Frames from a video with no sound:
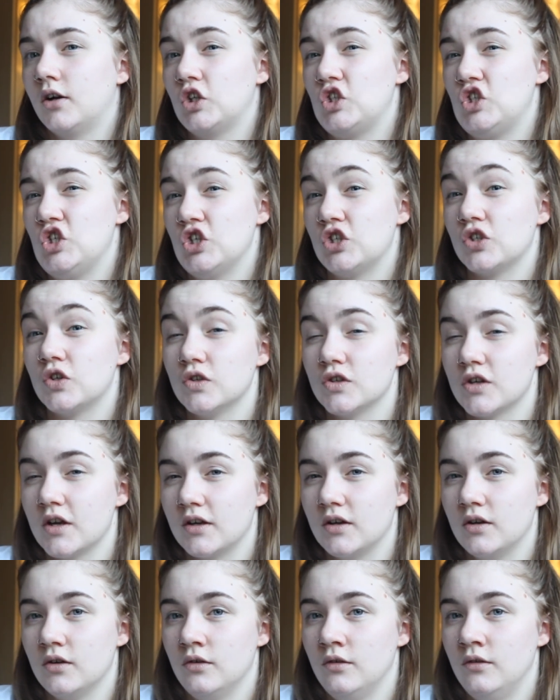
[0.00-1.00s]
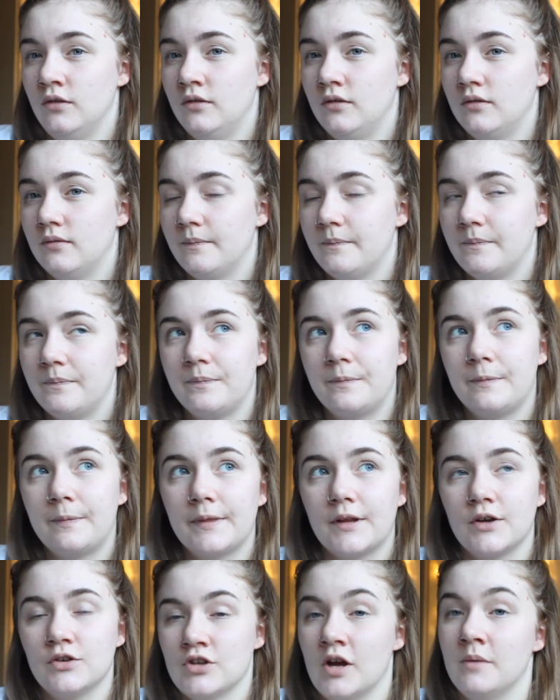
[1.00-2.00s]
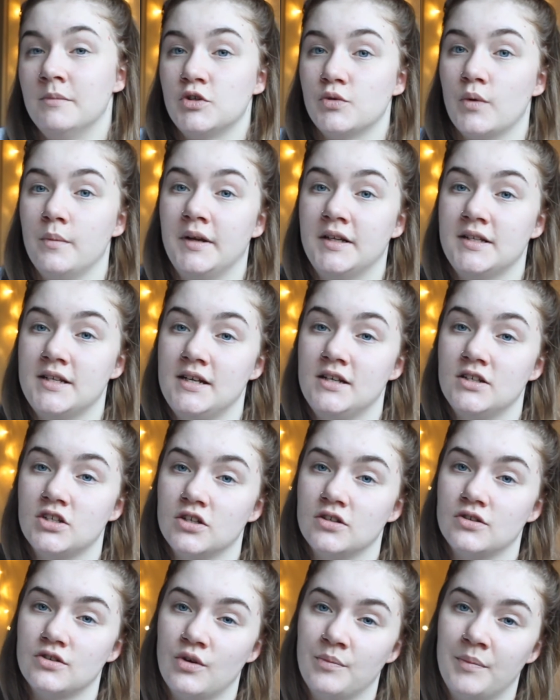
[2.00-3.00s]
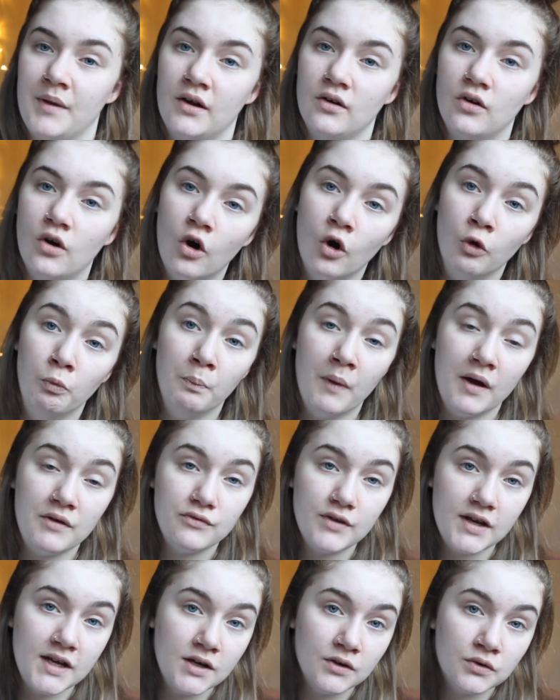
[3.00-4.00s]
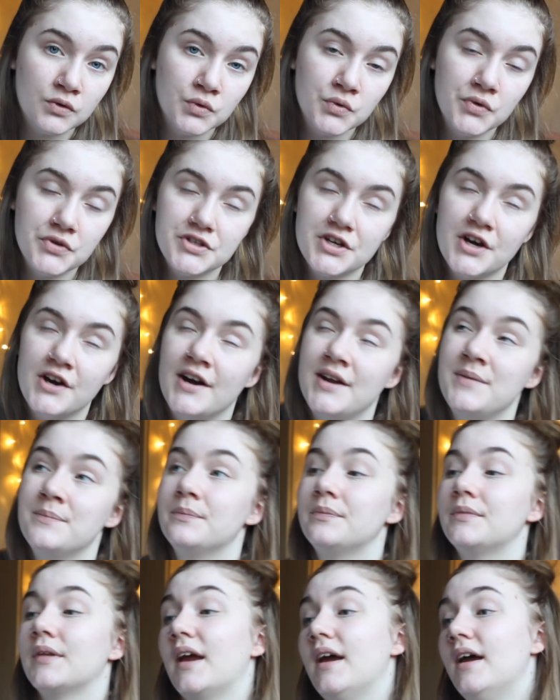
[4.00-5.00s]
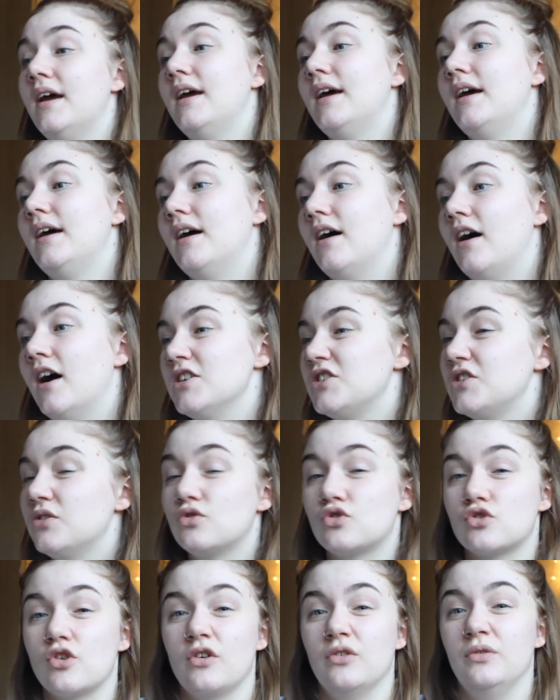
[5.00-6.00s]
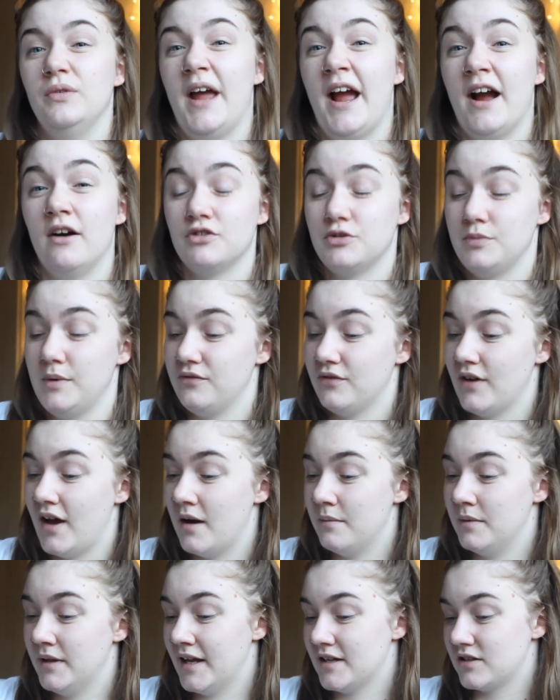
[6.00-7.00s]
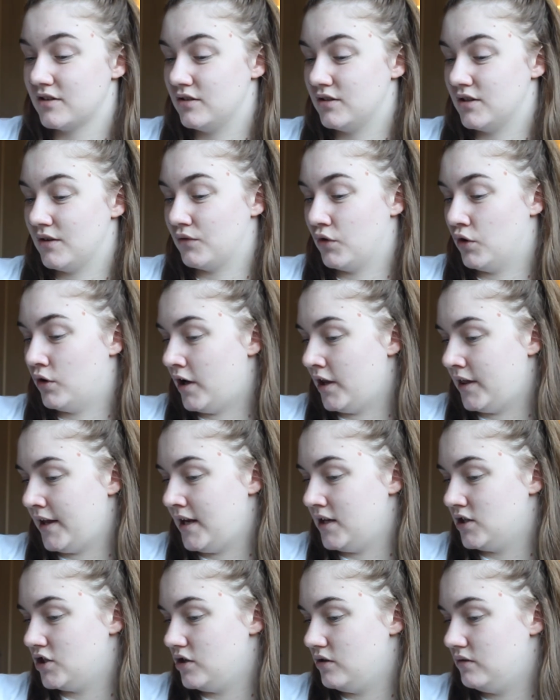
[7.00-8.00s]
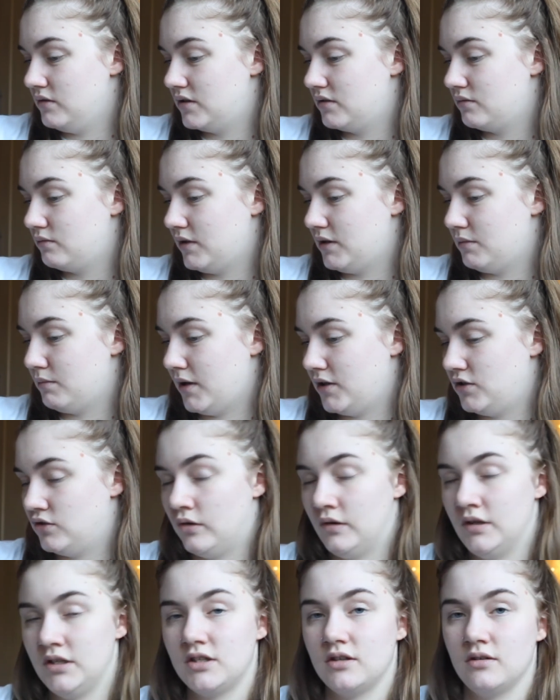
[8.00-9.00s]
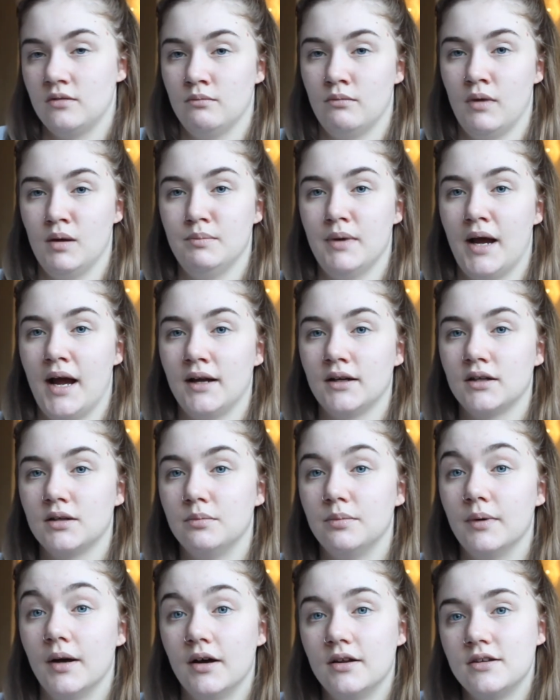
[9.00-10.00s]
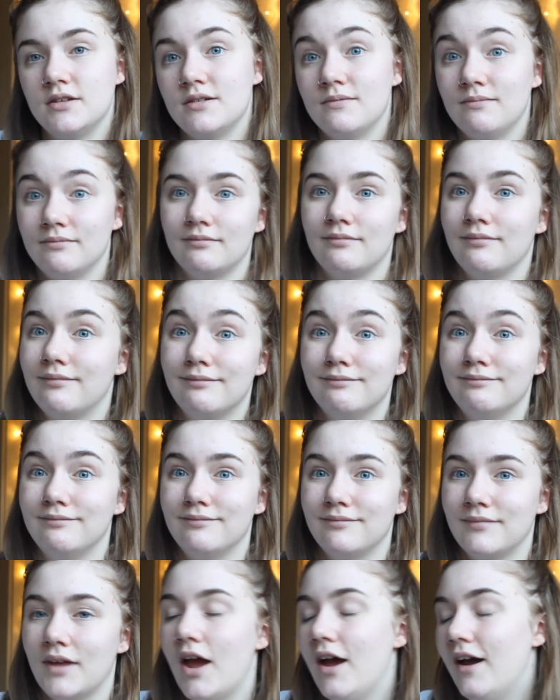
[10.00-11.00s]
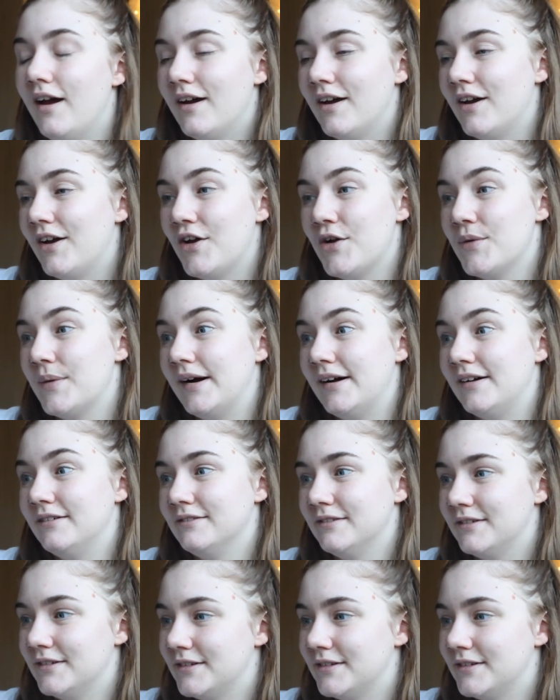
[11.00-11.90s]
just because I couldn't, because I'm a swimming teacher, so I'm like on my feet all the time. I still struggle now, to be fair, but that's because I've got other issues with my joints and my back, but oh well.